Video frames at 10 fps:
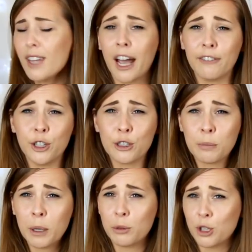I haven't used a
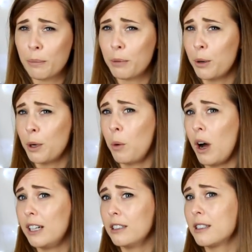purple shampoo in a
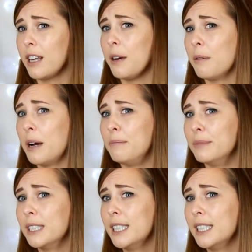while, so